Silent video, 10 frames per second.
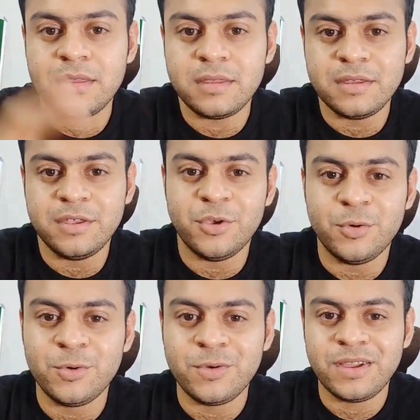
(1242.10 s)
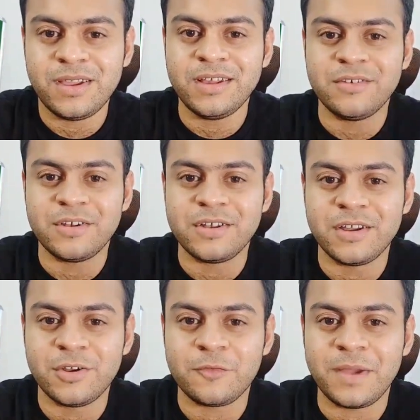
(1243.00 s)
you in
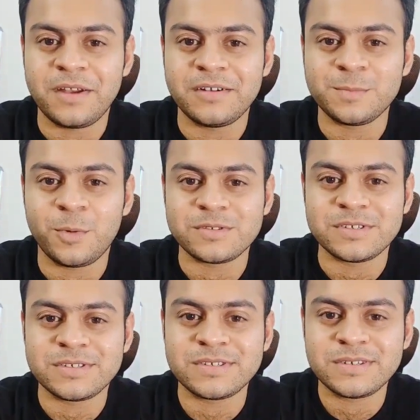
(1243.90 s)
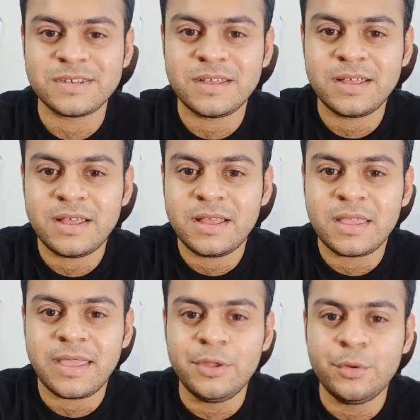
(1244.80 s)
return of my responses.
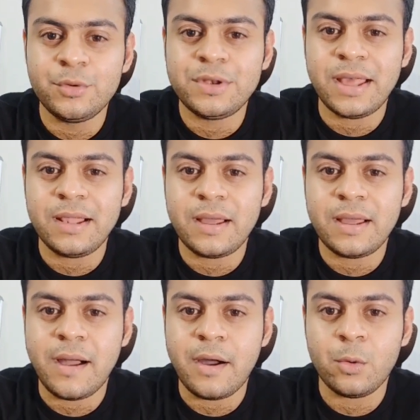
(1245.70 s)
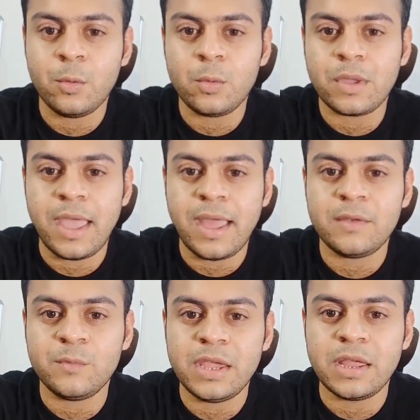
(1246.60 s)
Can you tell how
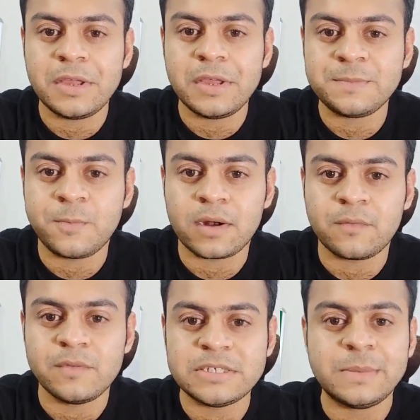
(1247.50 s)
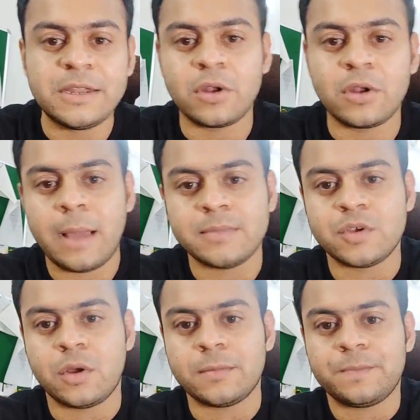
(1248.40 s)
can we increase product visibility on
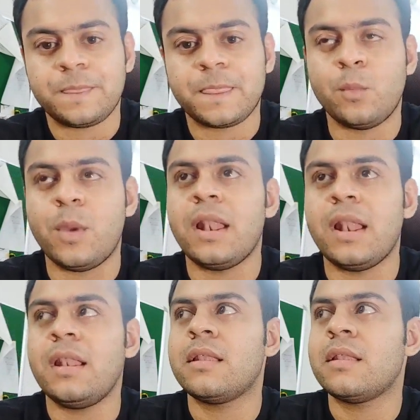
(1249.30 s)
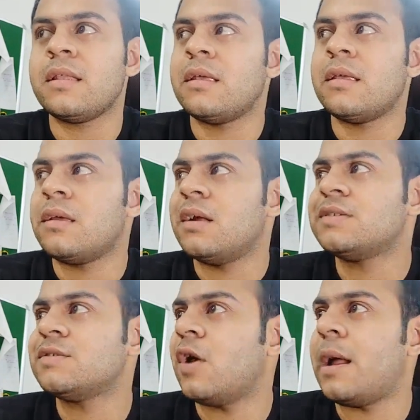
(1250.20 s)
Amazon? Well,
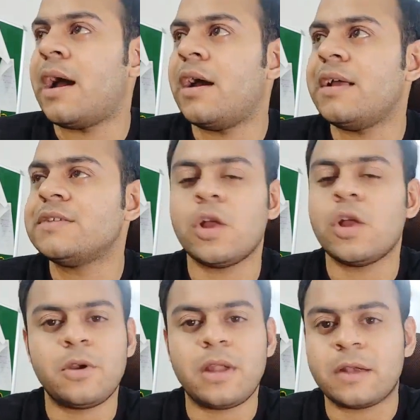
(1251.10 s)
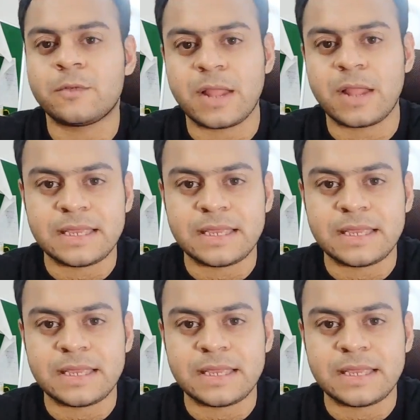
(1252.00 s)
it's all about advertising.